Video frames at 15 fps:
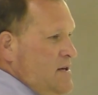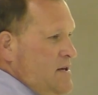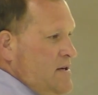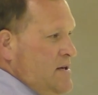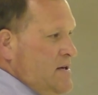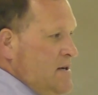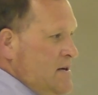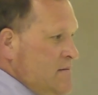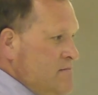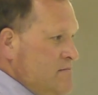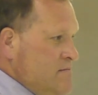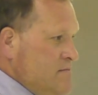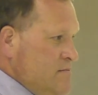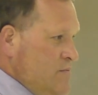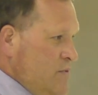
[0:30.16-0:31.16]

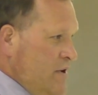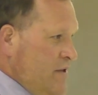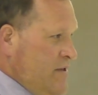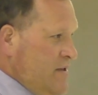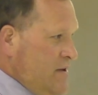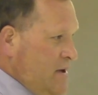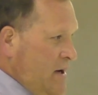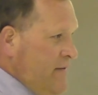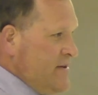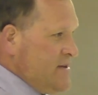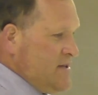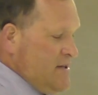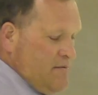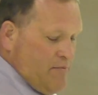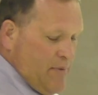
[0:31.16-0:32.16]
With
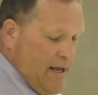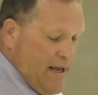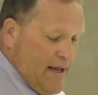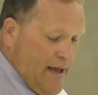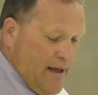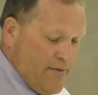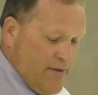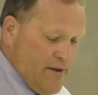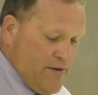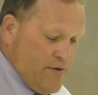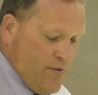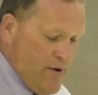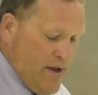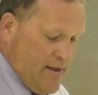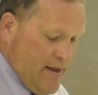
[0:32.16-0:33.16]
Covington being out
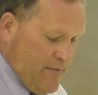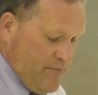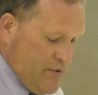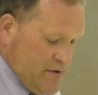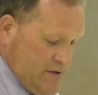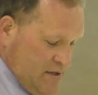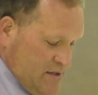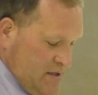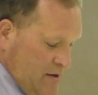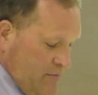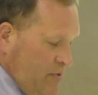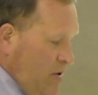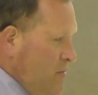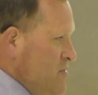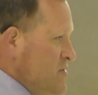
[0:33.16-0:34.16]
this week, that puts us
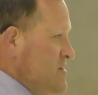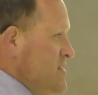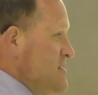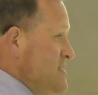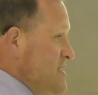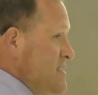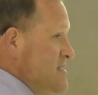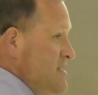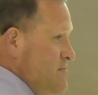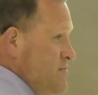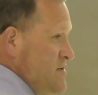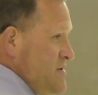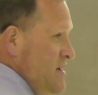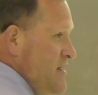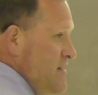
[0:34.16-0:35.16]
up almost at
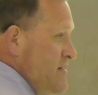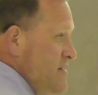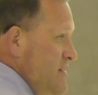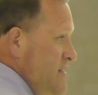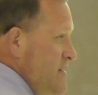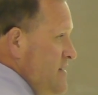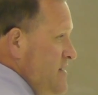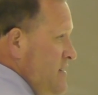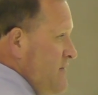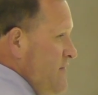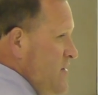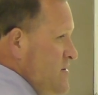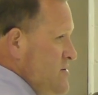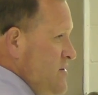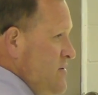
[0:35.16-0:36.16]
60%
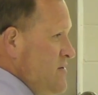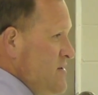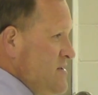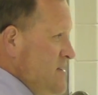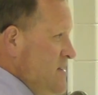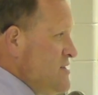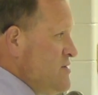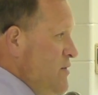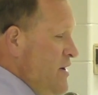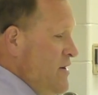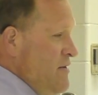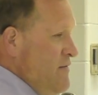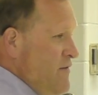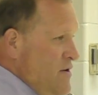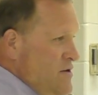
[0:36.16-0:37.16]
of our students this
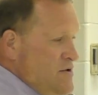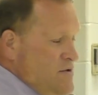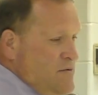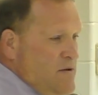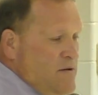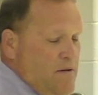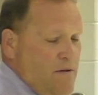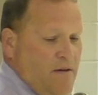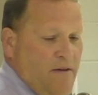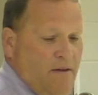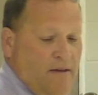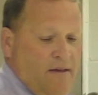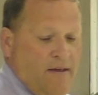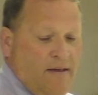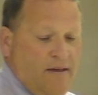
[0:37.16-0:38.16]
week are virtual,
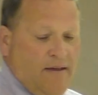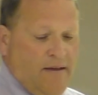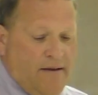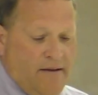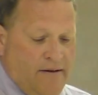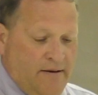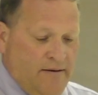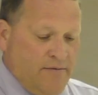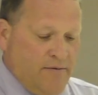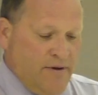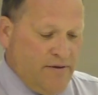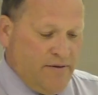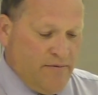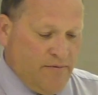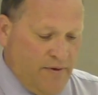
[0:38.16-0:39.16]

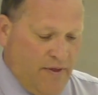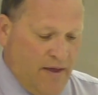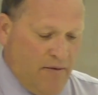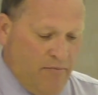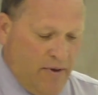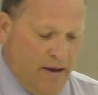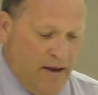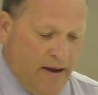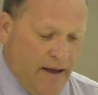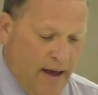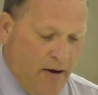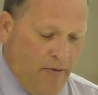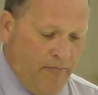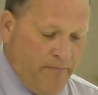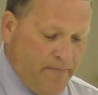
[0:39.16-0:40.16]
with them being
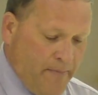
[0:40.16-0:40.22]
out.